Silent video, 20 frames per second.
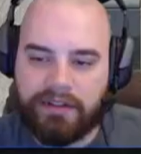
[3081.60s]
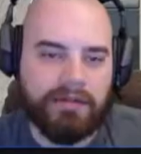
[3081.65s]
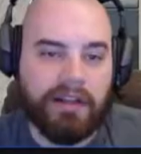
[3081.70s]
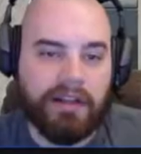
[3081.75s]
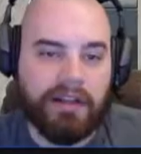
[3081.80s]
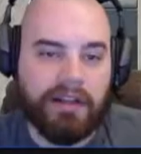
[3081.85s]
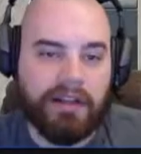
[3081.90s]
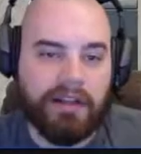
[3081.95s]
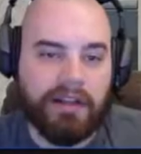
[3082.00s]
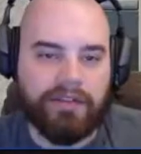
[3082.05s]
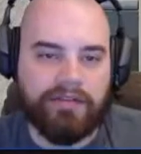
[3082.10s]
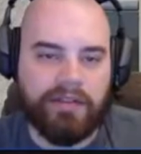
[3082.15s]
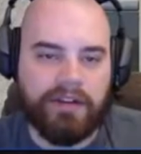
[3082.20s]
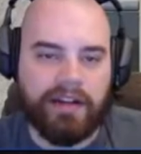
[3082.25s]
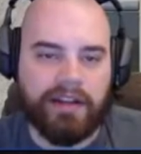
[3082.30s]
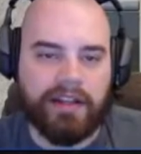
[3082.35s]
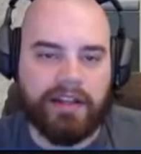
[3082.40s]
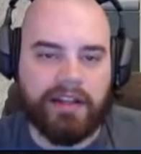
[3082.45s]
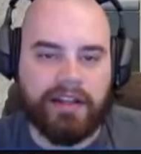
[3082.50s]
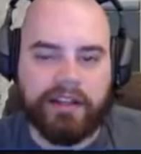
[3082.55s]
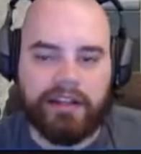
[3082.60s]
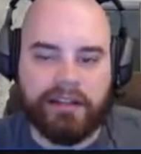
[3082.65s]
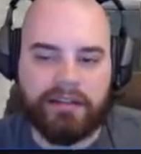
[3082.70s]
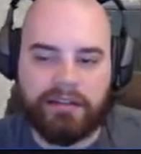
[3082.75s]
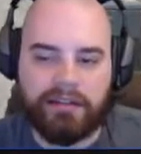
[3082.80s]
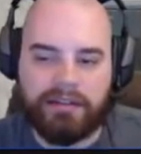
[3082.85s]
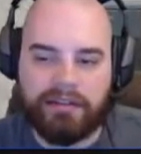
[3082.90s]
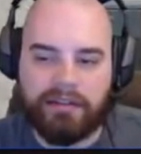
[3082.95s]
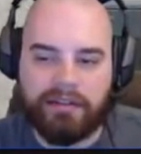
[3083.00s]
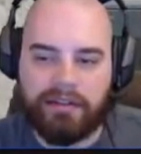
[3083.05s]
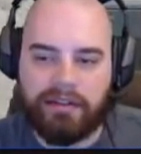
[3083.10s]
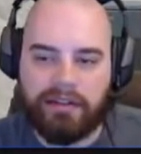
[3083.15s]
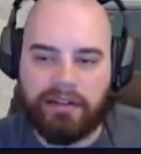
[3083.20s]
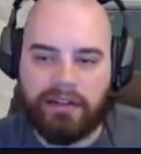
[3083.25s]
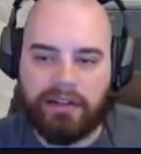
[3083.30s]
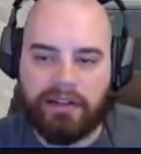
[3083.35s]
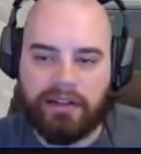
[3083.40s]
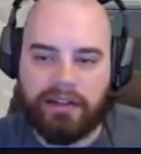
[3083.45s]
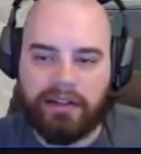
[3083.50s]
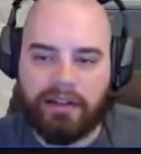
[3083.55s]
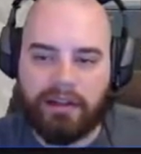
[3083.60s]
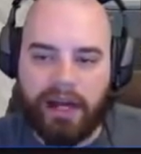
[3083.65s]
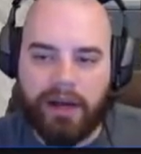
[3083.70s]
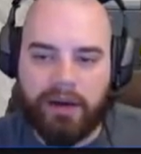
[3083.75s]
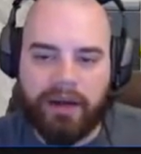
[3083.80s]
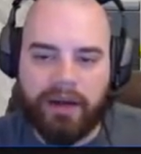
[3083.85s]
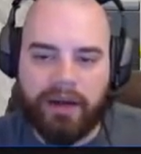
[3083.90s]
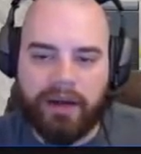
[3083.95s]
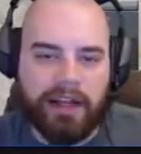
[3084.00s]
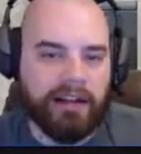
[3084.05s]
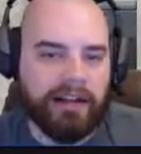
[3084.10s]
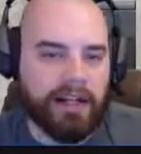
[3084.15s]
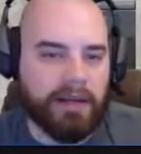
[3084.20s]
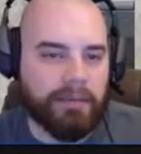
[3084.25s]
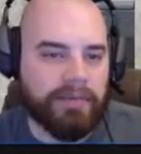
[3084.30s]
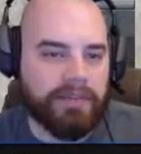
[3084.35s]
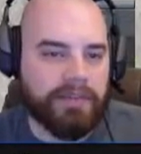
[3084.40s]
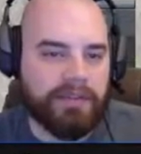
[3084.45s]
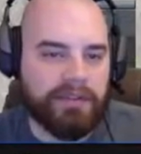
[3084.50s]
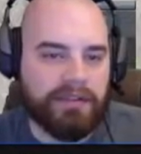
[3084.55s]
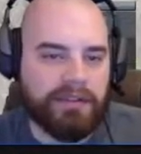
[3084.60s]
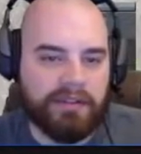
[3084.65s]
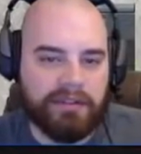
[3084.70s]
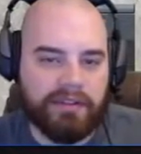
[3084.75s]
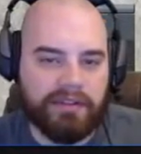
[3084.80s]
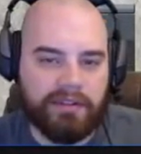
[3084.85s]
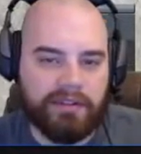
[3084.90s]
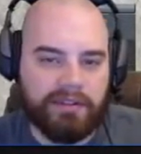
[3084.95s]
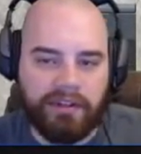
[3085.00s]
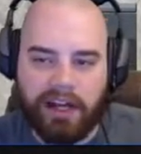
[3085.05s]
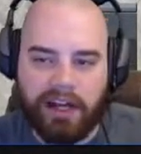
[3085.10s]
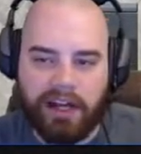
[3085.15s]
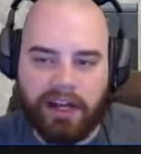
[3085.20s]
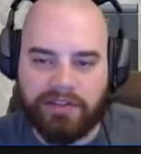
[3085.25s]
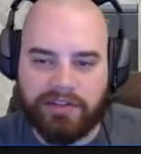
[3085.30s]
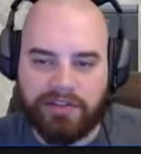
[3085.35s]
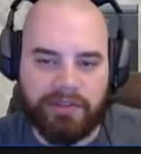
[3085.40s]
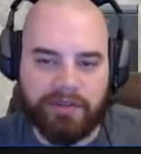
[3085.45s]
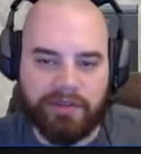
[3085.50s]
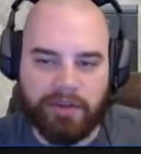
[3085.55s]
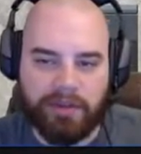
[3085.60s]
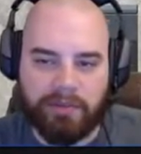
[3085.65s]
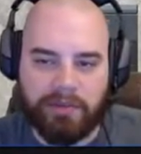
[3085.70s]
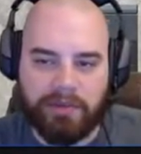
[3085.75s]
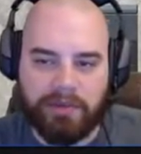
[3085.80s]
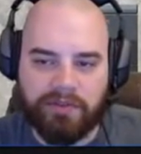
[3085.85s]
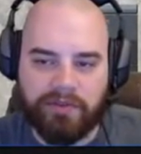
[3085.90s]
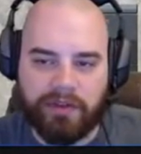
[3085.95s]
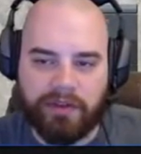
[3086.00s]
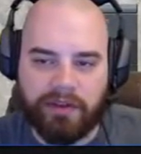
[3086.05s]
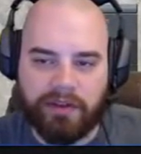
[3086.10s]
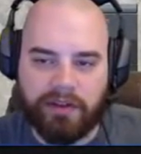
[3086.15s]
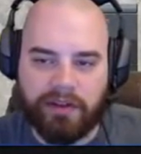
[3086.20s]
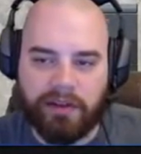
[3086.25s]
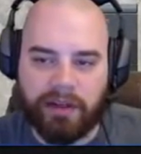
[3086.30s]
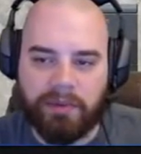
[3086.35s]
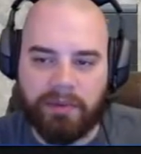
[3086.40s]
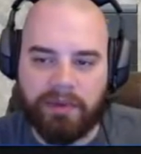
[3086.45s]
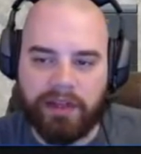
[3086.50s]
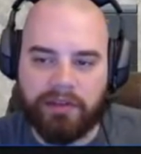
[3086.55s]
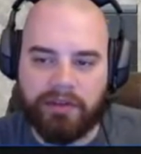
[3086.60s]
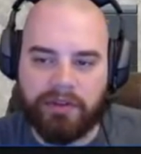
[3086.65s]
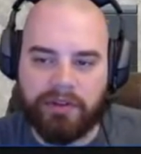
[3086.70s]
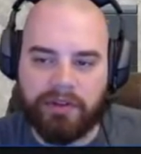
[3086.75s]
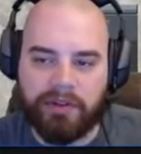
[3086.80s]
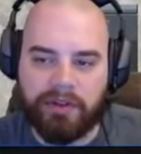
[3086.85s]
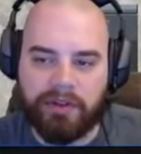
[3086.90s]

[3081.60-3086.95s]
Let's try that. I mean, it clips. Obviously, we're going to be clipping it really